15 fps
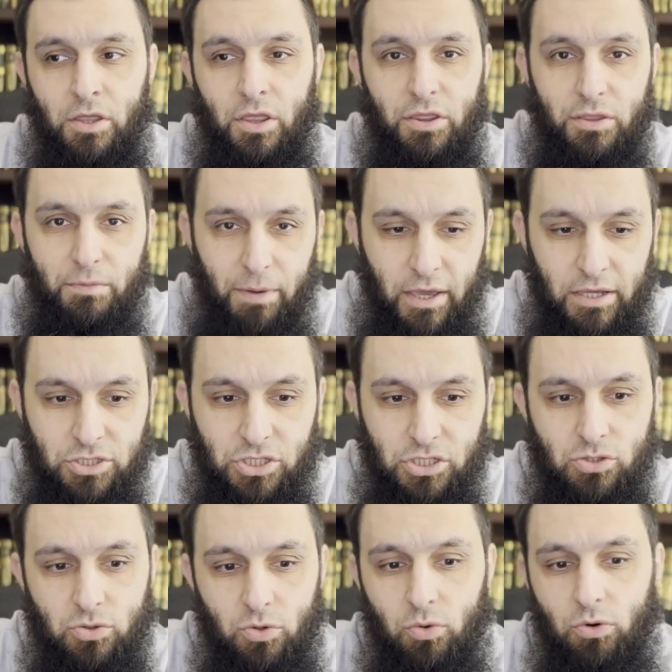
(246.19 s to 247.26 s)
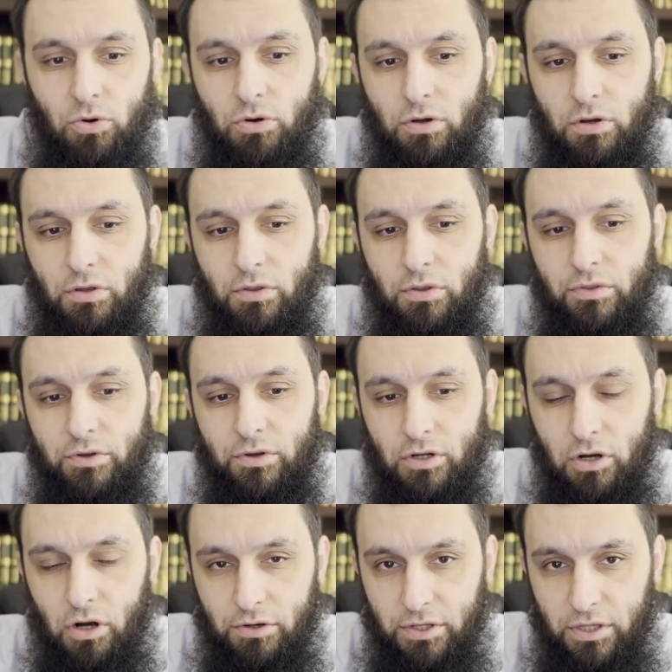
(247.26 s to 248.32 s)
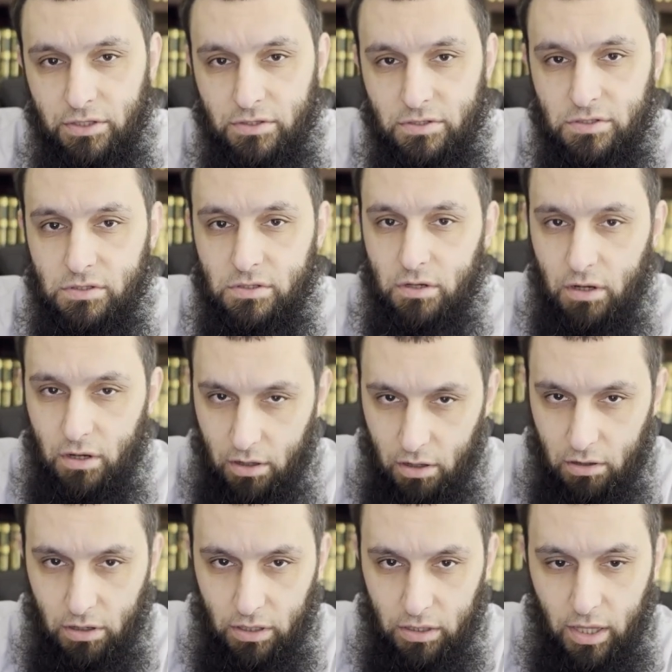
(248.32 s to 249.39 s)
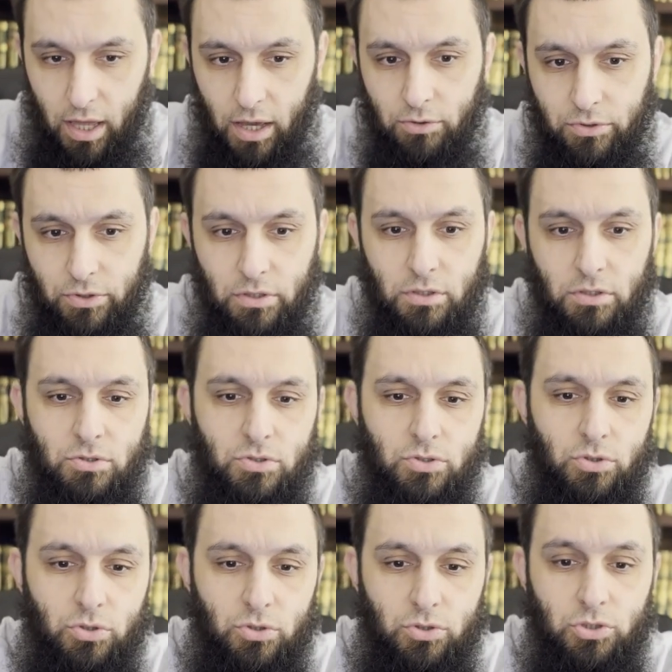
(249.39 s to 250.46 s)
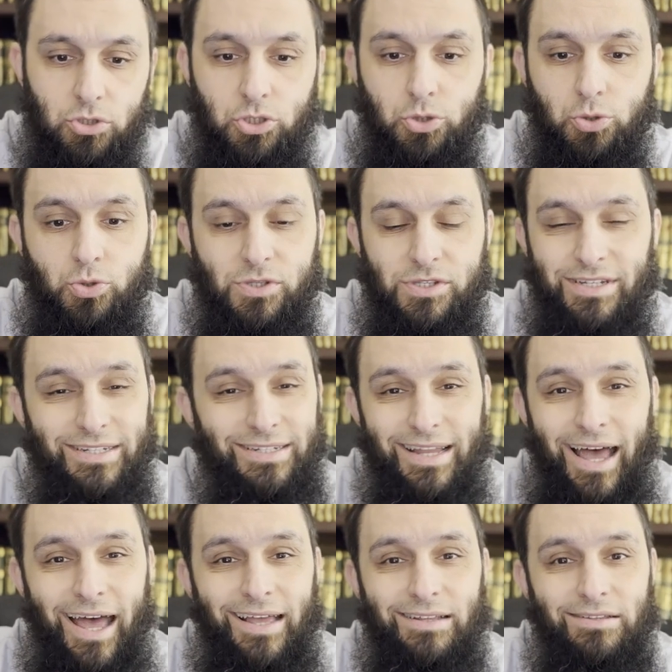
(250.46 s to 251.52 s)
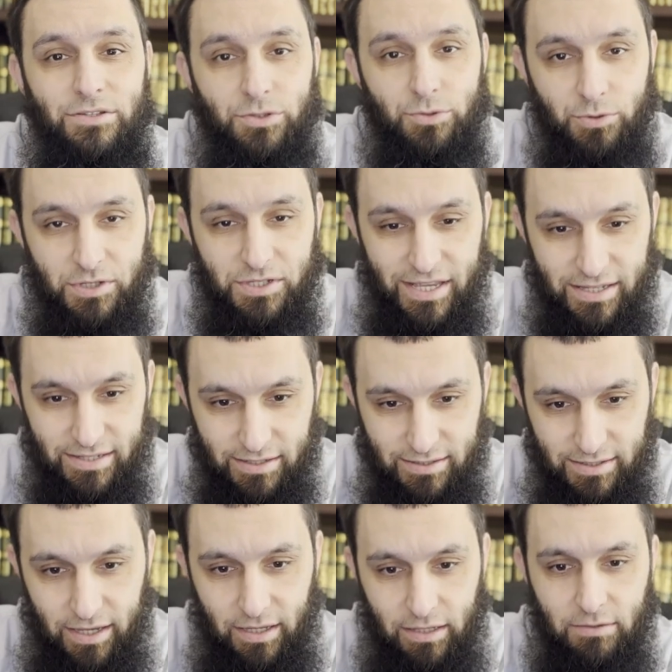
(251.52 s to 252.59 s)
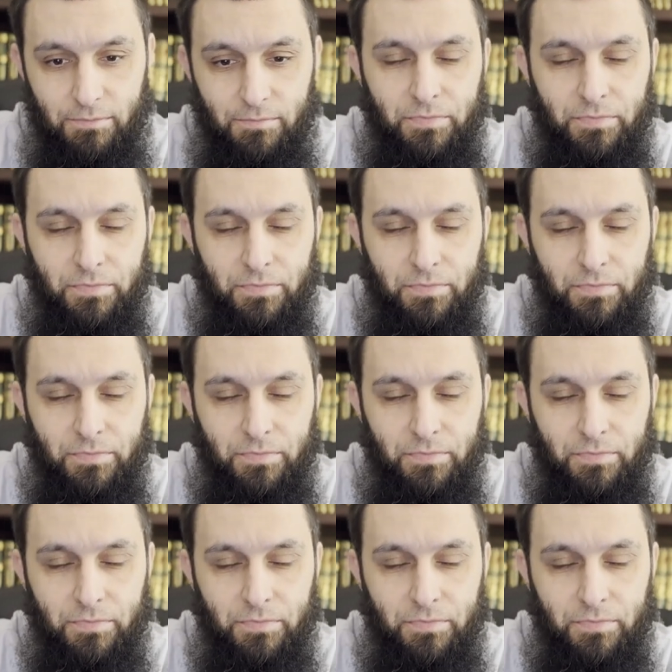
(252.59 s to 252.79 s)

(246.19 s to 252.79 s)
The patient or their guardians are allowed to choose not to resuscitate